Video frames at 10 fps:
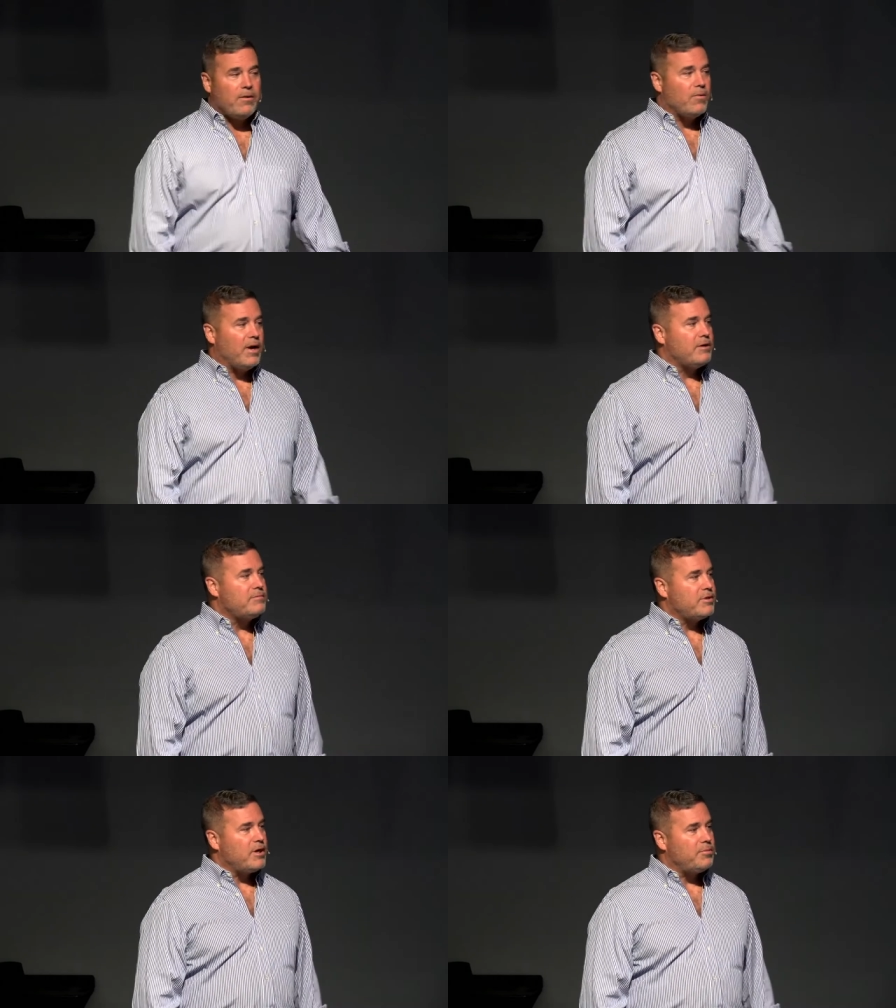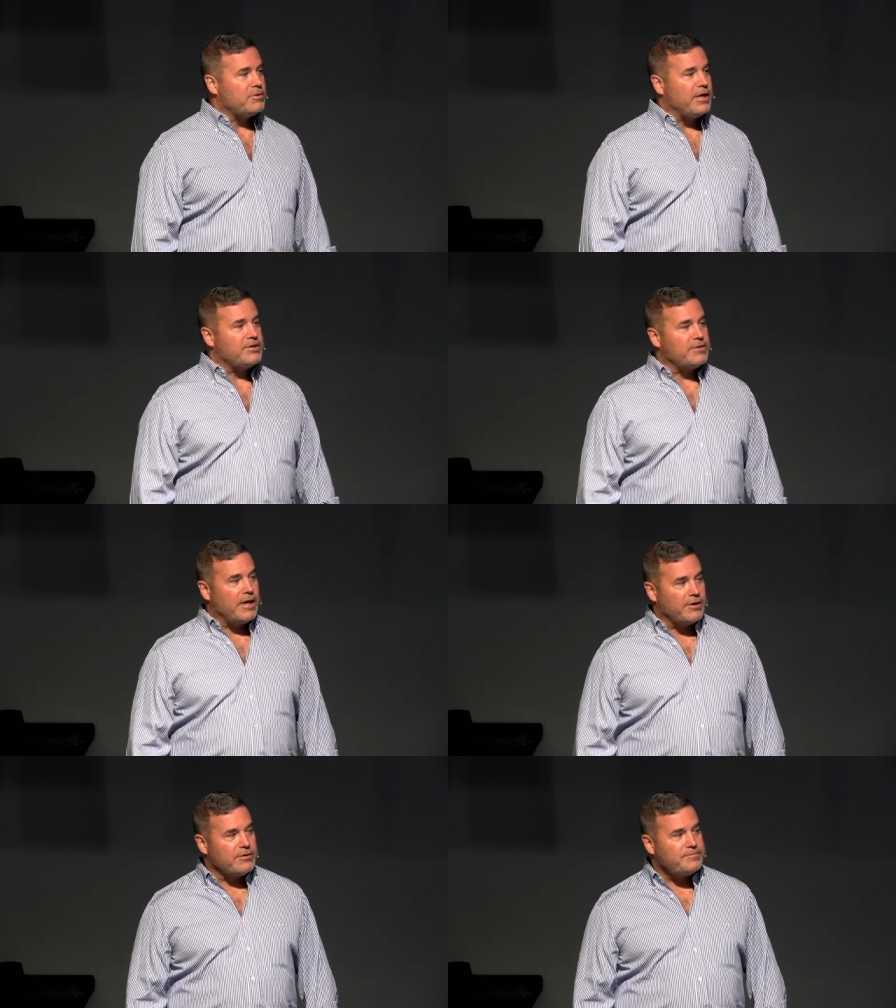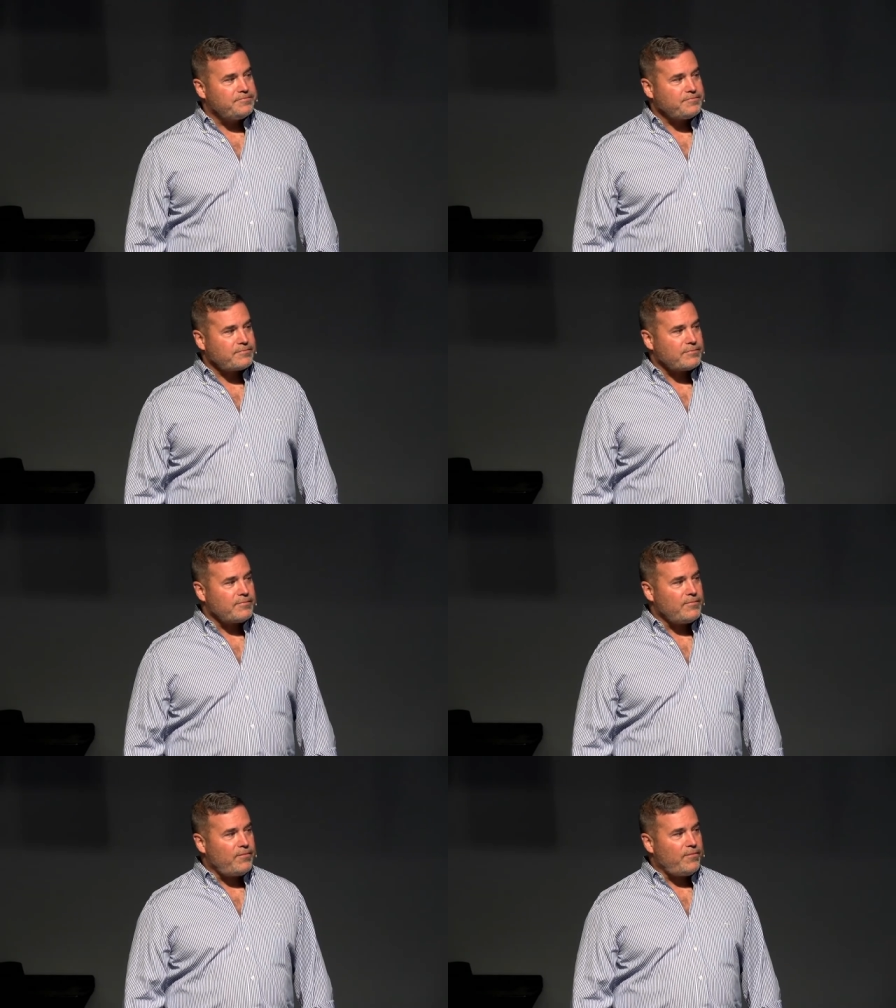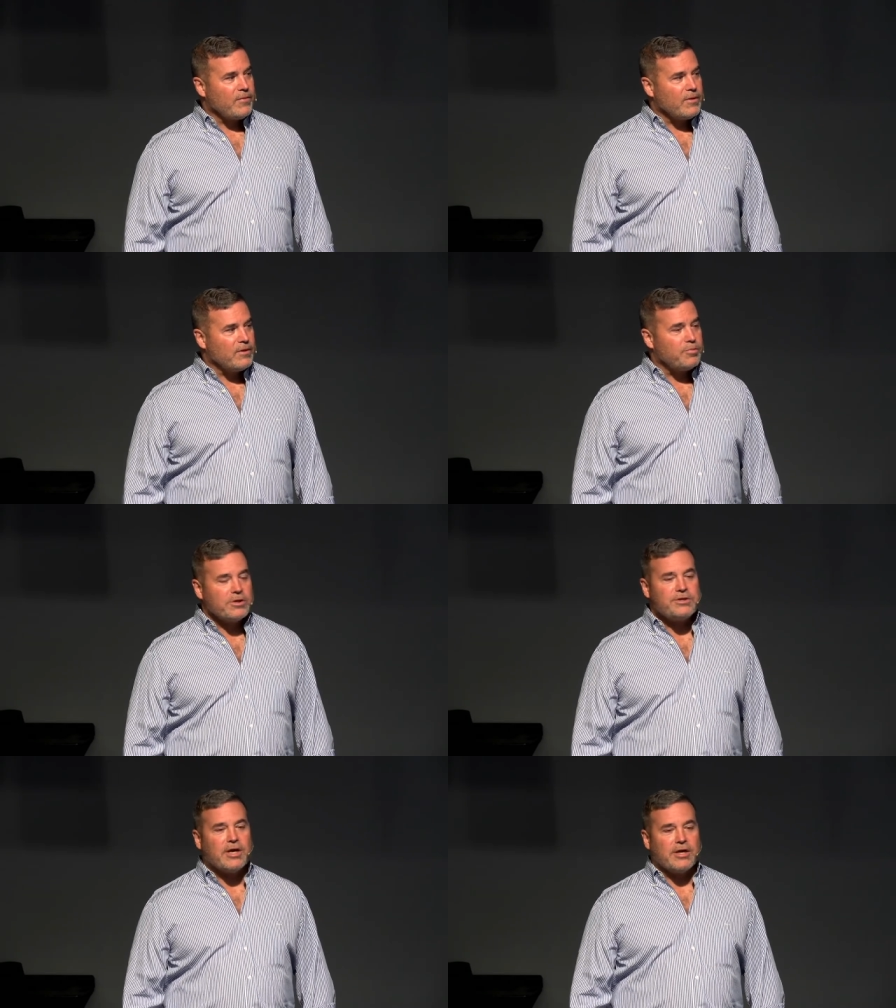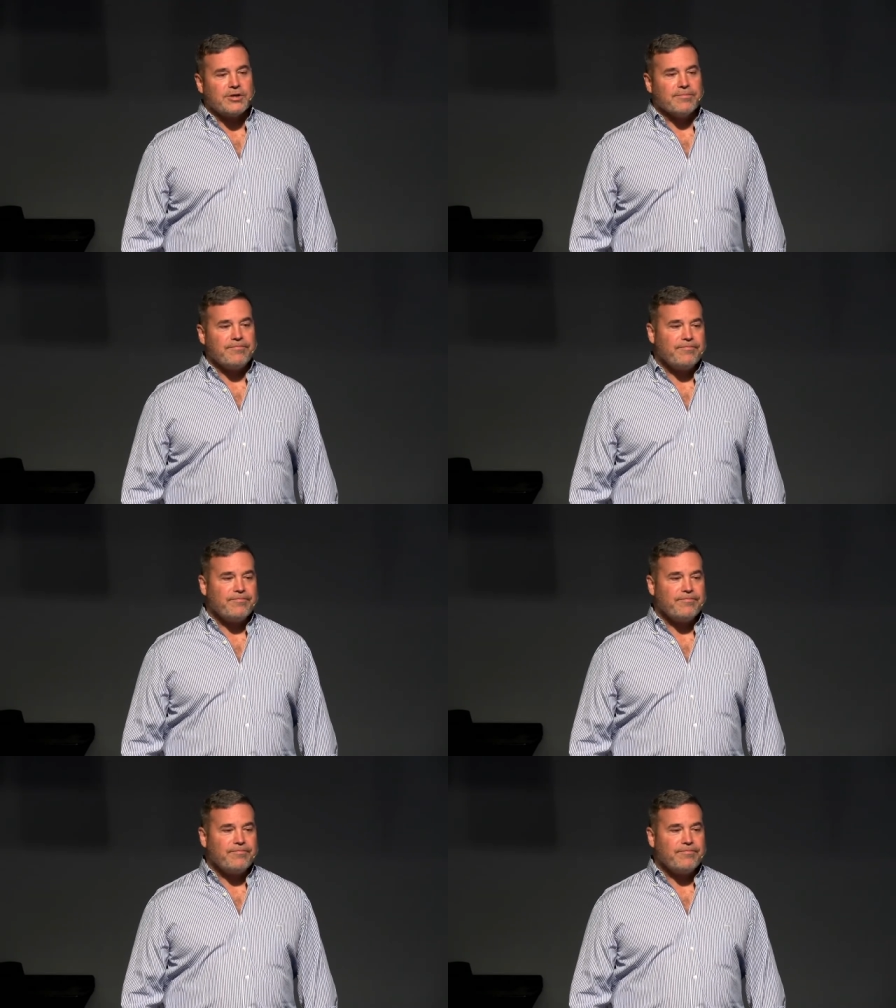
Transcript: Well, a couple days later, the police catch him.